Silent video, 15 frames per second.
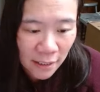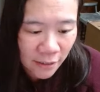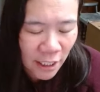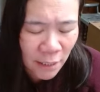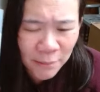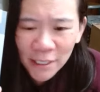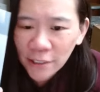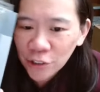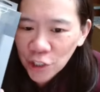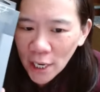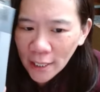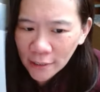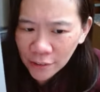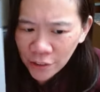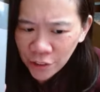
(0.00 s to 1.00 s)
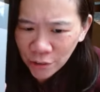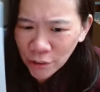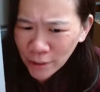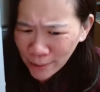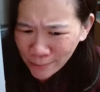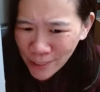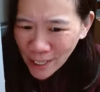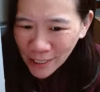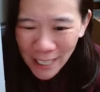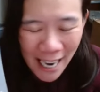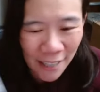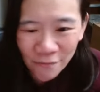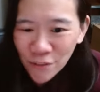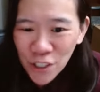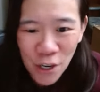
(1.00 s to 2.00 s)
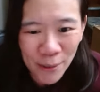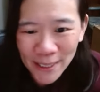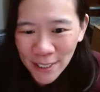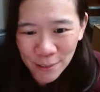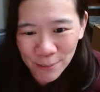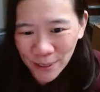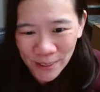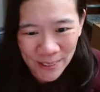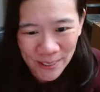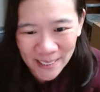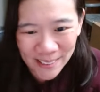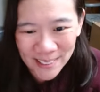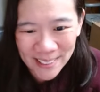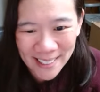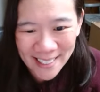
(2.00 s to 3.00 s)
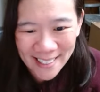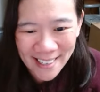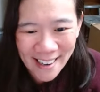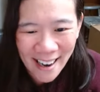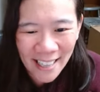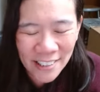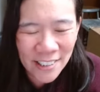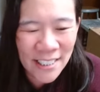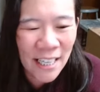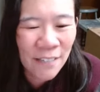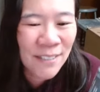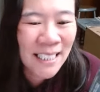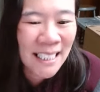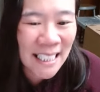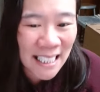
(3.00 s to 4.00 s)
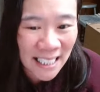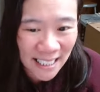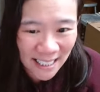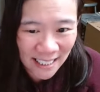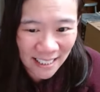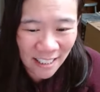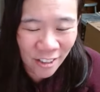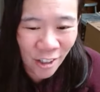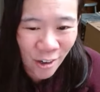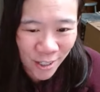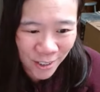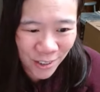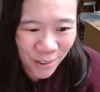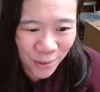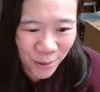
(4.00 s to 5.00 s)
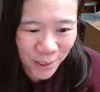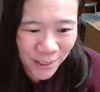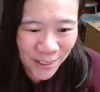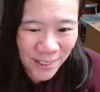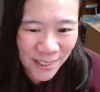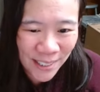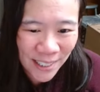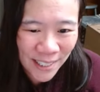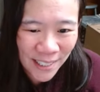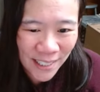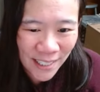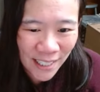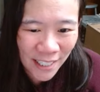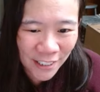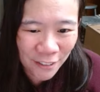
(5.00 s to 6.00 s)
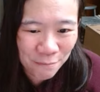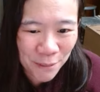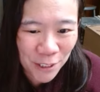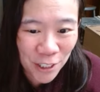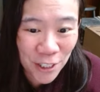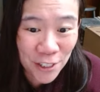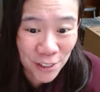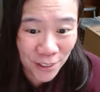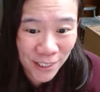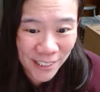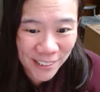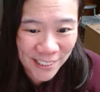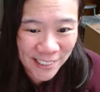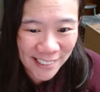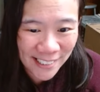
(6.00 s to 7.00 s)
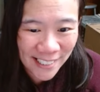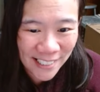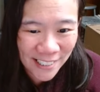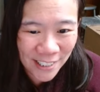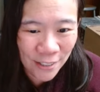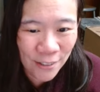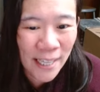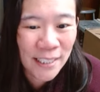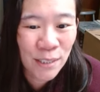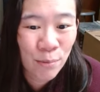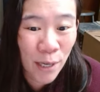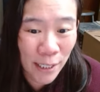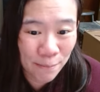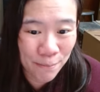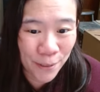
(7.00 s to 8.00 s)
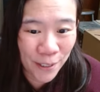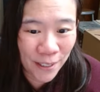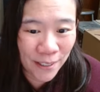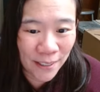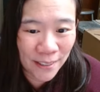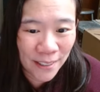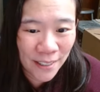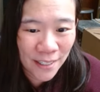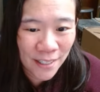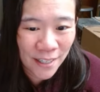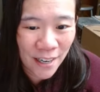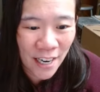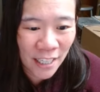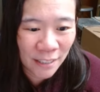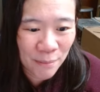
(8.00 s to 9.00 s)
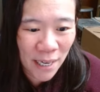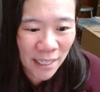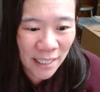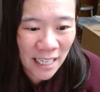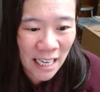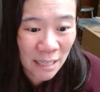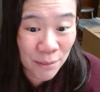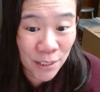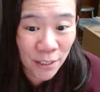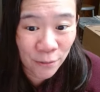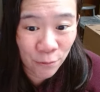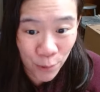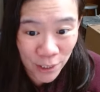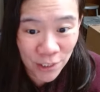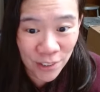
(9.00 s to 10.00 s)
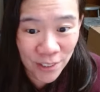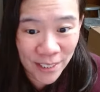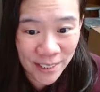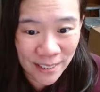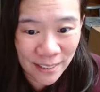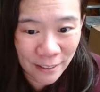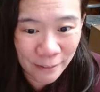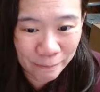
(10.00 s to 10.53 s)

Tell me in the chat, do you know what I'm talking? I have no idea what this is. I just have seen it in the art stores and I've been curious. So that's why I put it on my Amazon wish list.